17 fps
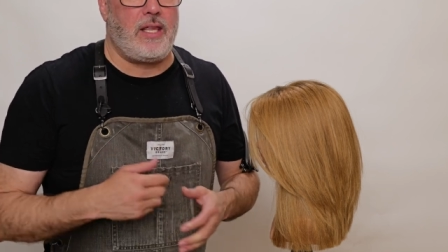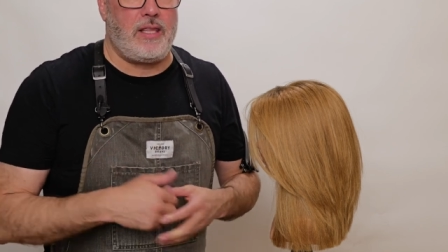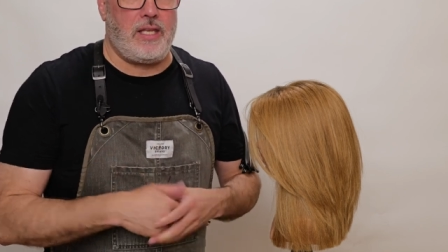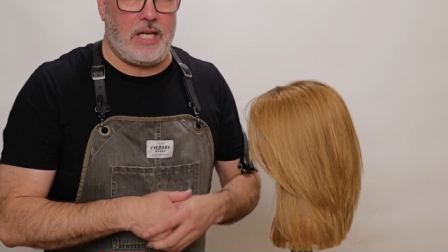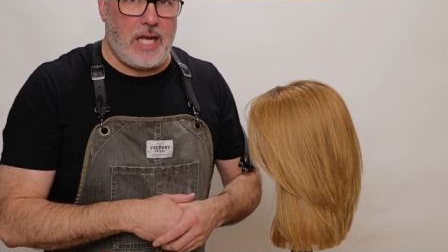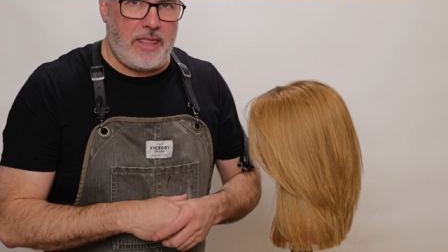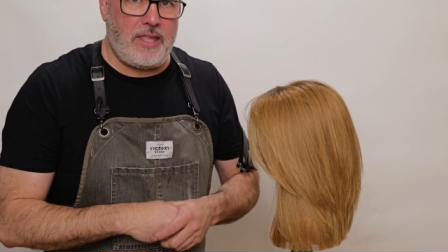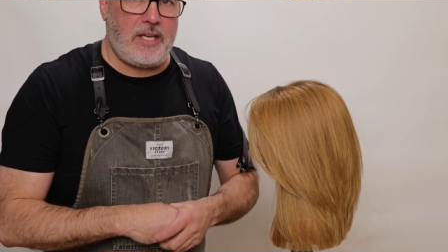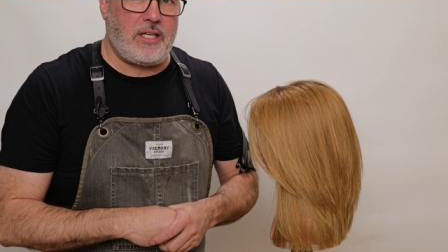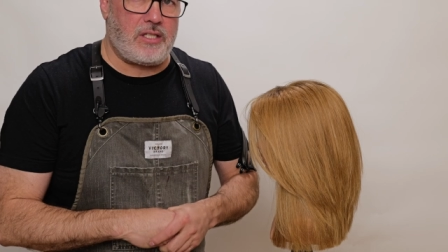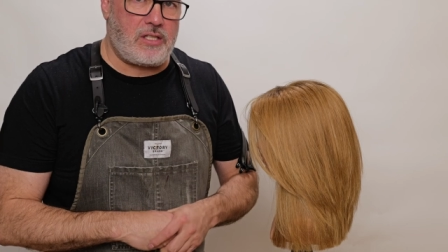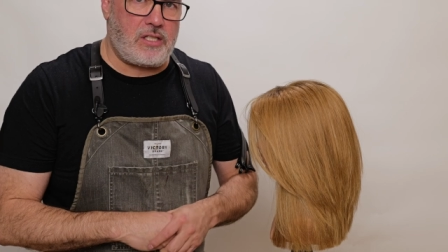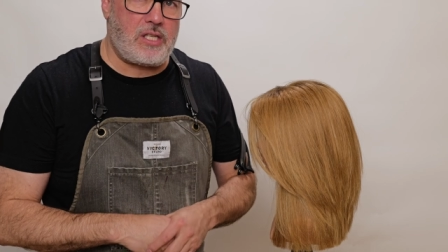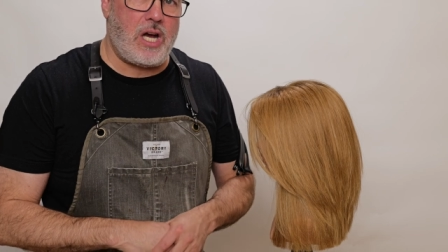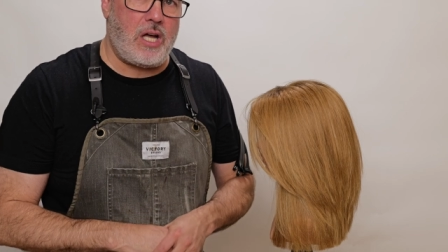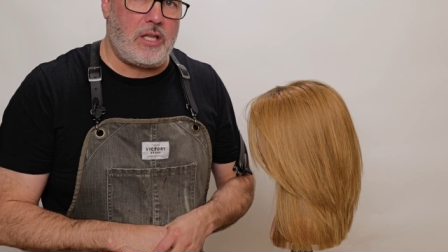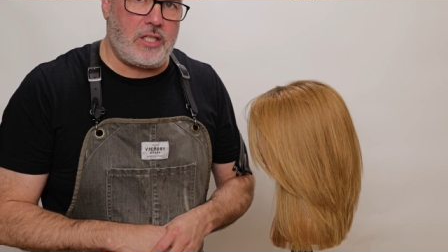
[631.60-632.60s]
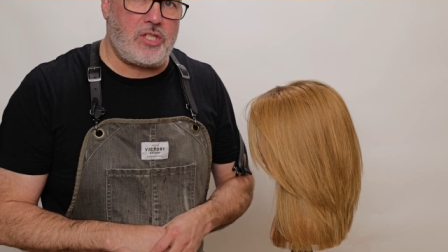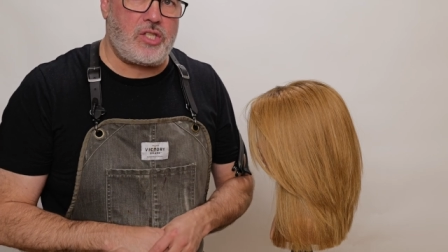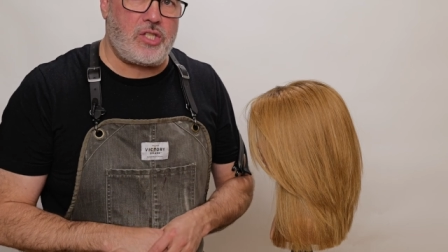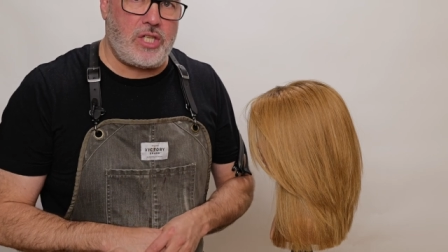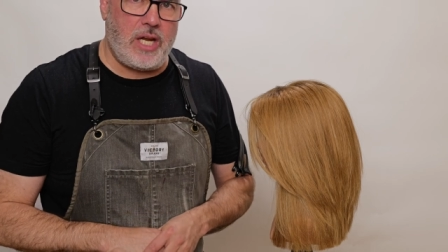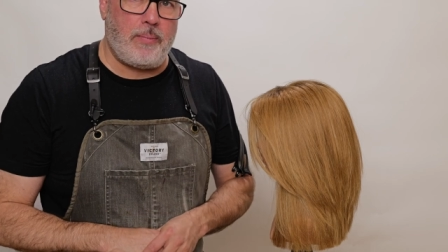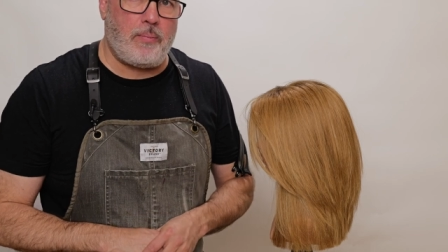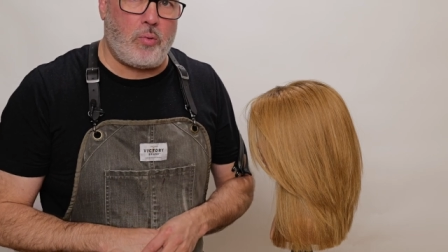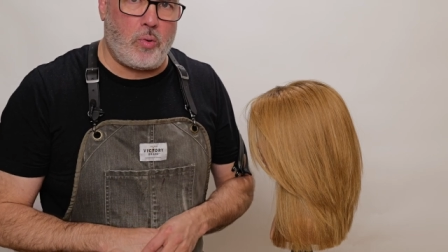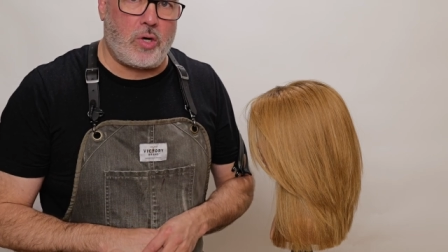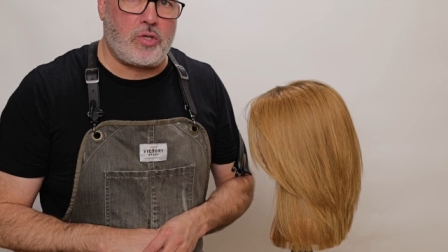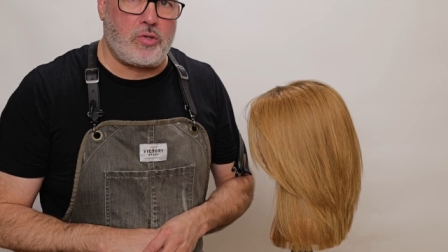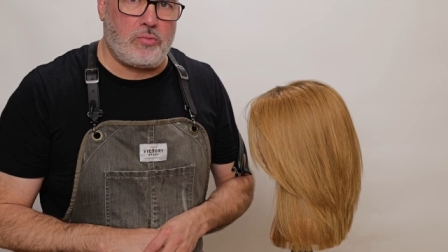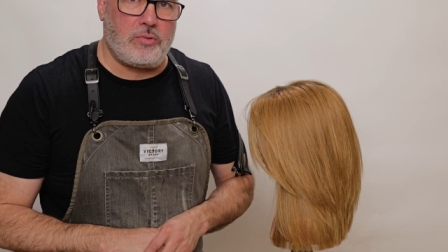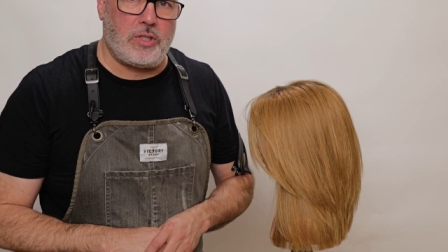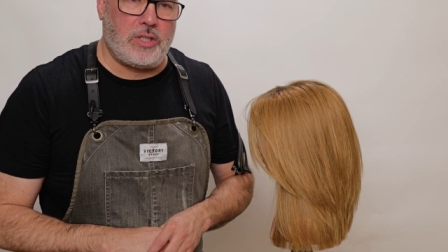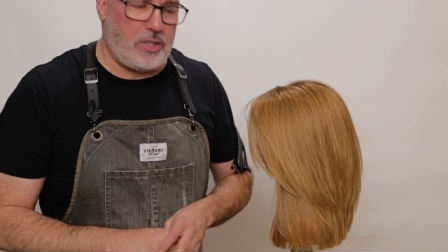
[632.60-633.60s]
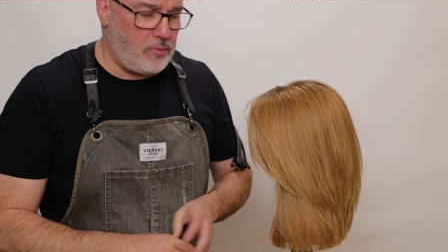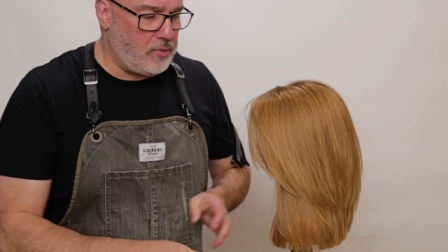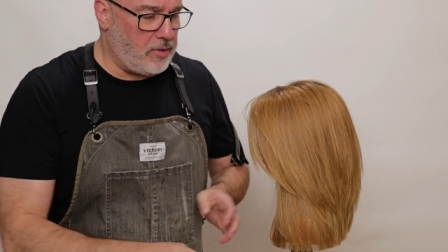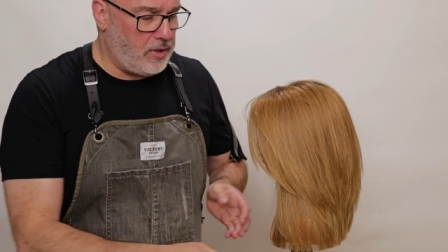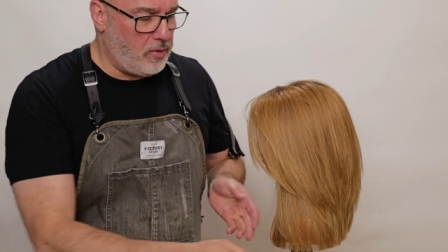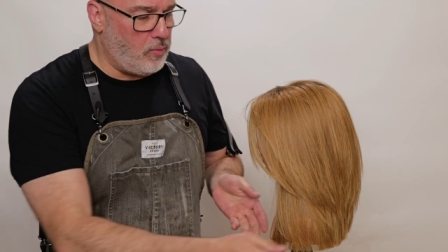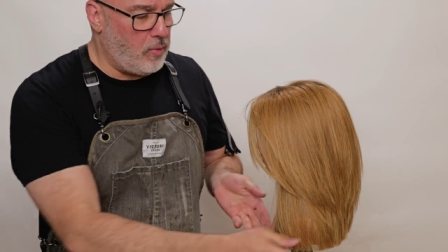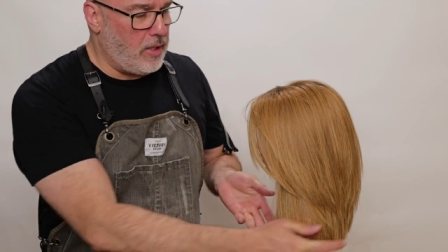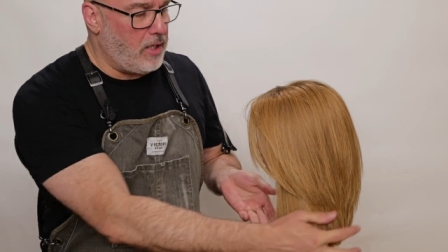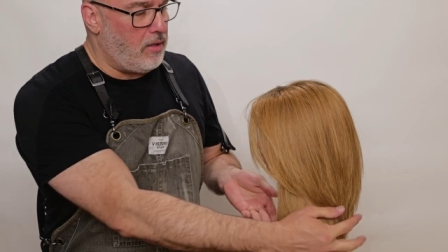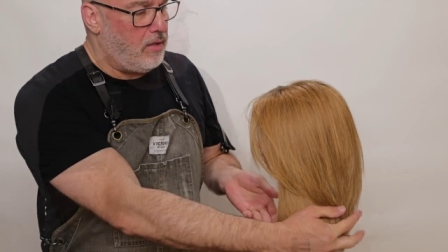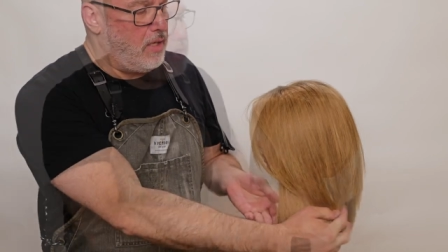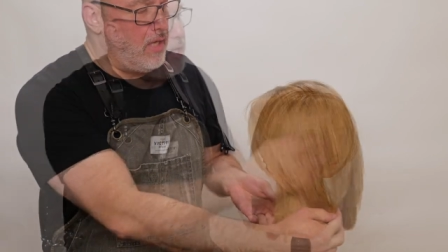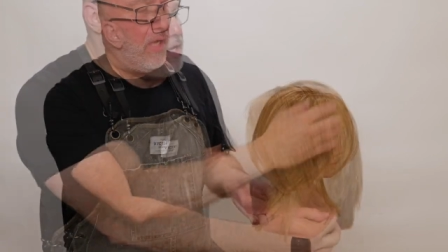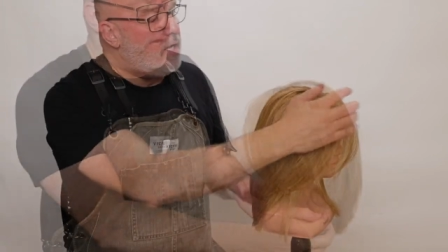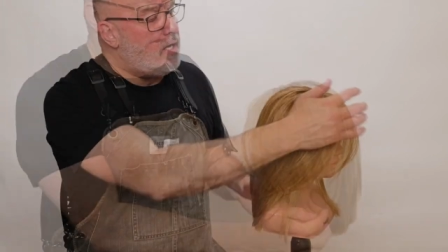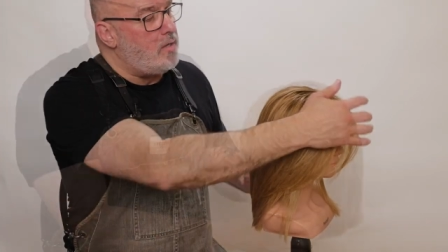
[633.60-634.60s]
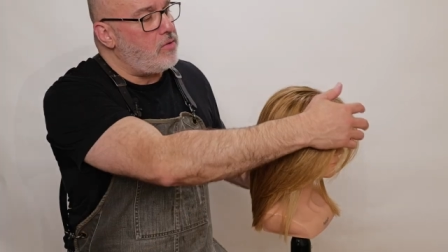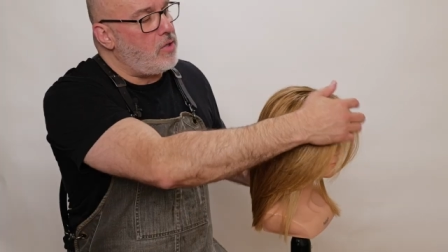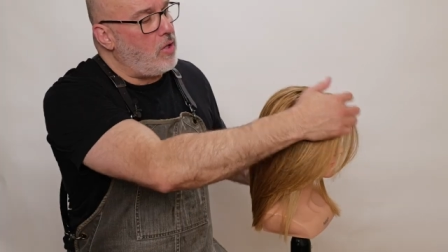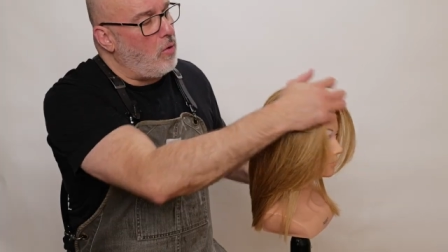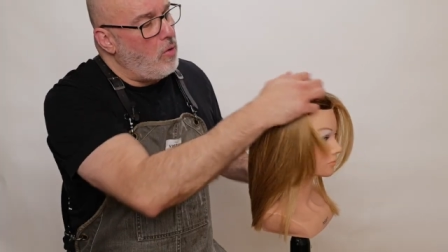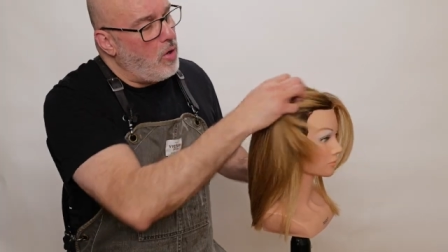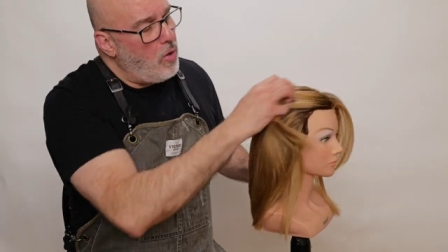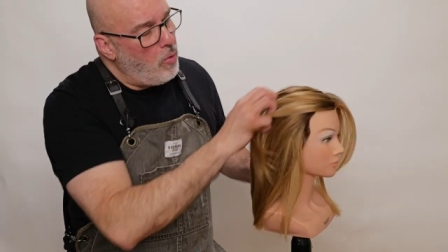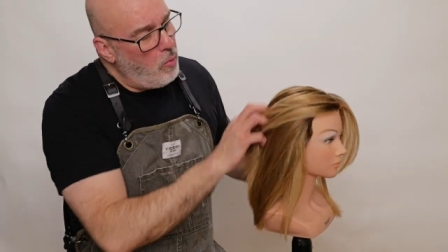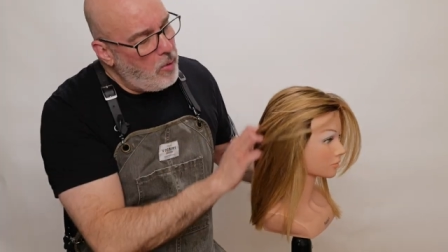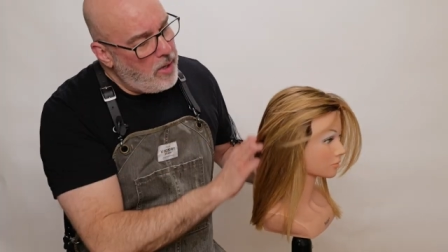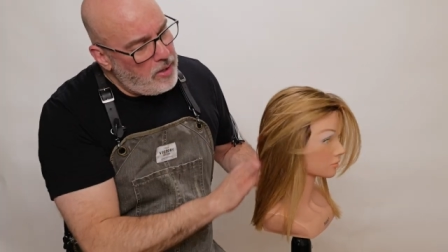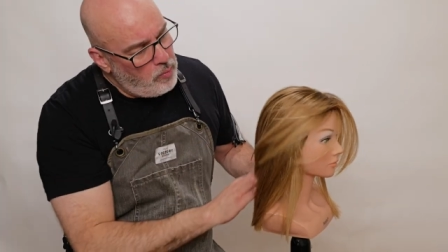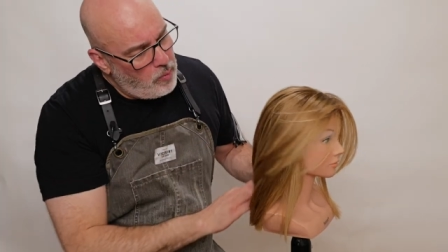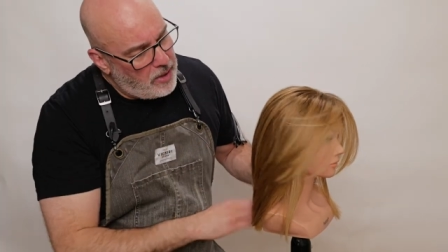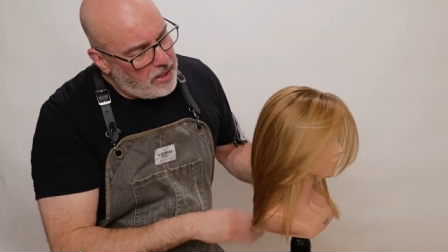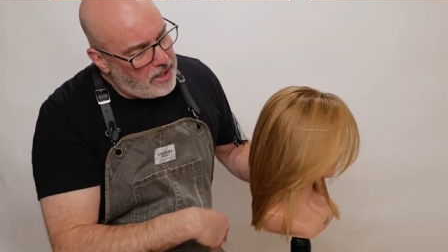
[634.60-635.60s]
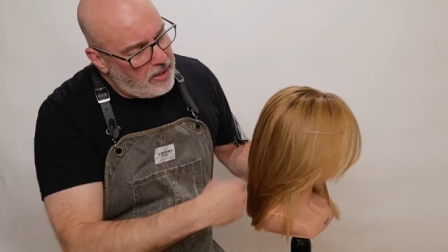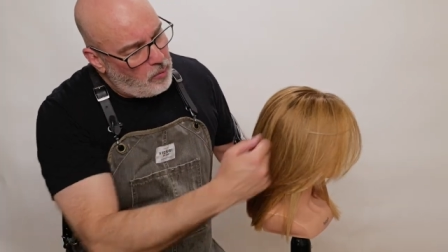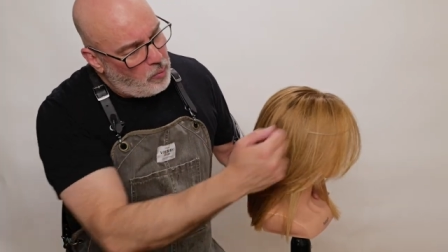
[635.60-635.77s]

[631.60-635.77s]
then I think a solid shape works really, really well. So when would I